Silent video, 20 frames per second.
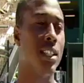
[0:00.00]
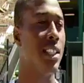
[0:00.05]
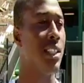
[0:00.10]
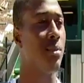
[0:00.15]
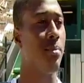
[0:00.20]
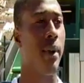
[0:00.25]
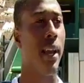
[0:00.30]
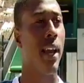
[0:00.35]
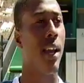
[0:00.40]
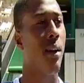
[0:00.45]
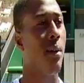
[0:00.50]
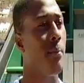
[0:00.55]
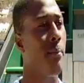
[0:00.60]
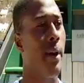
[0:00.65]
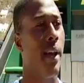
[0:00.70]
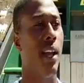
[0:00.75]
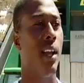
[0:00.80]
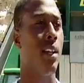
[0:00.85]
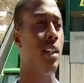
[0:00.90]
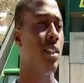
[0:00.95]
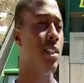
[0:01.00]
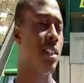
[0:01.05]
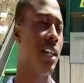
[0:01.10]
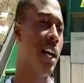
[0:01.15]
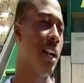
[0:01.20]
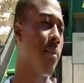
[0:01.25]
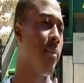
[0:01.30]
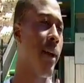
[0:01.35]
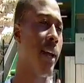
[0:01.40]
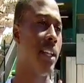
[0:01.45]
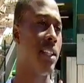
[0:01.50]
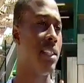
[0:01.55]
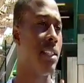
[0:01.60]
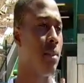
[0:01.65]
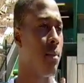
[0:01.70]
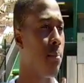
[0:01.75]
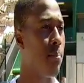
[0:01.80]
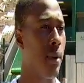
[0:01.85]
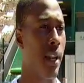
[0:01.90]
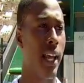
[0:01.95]
to just try to make
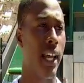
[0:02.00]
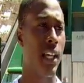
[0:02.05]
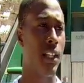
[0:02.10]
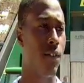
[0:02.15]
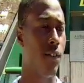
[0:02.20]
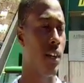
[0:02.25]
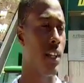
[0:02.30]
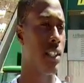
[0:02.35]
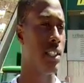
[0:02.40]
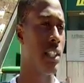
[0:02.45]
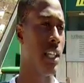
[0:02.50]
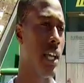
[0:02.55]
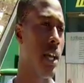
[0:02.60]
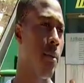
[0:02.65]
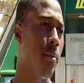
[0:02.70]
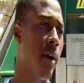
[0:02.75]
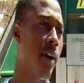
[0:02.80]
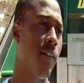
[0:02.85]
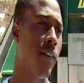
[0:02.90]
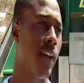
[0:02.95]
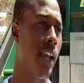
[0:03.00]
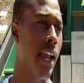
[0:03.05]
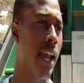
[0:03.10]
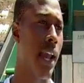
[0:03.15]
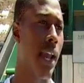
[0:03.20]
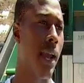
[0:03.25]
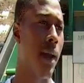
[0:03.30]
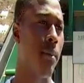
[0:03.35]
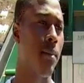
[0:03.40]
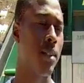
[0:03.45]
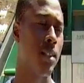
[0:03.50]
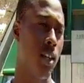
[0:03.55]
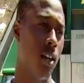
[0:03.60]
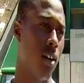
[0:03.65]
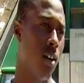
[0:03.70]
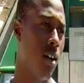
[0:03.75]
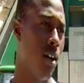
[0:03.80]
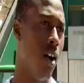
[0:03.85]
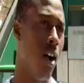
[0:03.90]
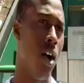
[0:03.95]
plays for the team every game.
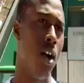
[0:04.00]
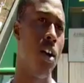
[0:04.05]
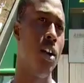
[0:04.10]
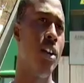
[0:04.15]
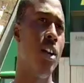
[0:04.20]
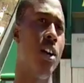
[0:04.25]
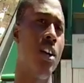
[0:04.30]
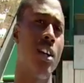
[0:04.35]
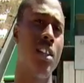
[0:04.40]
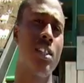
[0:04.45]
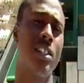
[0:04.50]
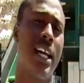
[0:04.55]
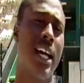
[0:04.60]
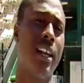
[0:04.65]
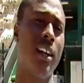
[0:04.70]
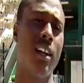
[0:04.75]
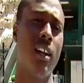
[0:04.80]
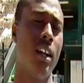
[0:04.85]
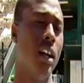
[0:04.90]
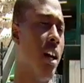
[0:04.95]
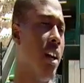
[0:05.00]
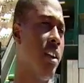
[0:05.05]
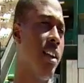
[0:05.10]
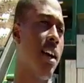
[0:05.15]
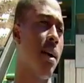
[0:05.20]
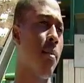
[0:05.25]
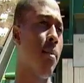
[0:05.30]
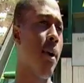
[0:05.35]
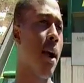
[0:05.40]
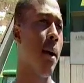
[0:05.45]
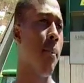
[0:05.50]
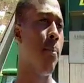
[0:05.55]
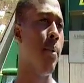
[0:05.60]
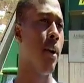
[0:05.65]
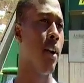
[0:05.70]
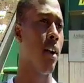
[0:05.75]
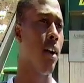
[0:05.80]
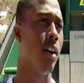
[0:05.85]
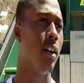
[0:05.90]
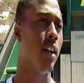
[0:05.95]
So, you know, there's not a number I
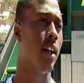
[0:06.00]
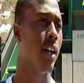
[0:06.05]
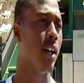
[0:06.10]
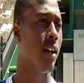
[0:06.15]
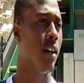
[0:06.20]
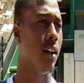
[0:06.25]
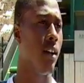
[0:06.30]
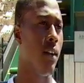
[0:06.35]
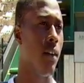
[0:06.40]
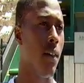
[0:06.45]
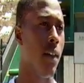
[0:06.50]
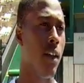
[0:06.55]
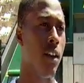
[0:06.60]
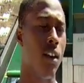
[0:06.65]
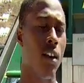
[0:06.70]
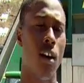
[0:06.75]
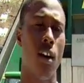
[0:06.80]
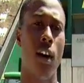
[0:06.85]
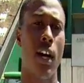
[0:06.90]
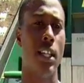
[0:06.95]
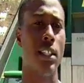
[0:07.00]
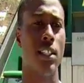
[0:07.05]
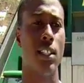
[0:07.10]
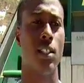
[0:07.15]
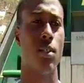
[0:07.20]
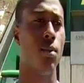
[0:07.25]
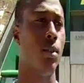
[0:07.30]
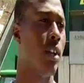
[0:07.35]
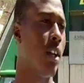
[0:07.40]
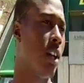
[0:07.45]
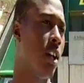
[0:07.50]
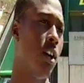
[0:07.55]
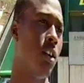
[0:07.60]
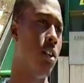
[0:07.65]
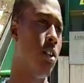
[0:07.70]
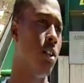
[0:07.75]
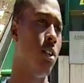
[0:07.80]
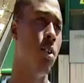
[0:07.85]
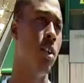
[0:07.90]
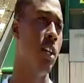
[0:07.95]
put on it. You know, I just want to go
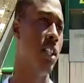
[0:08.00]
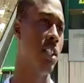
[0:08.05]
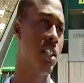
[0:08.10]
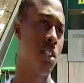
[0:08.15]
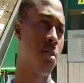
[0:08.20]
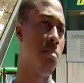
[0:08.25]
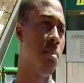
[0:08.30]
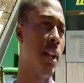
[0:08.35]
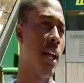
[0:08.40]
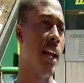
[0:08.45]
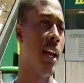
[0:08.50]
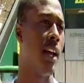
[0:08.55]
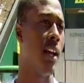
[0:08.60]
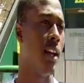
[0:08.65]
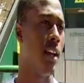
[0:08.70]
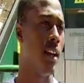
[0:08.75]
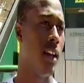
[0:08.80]
do it, just play.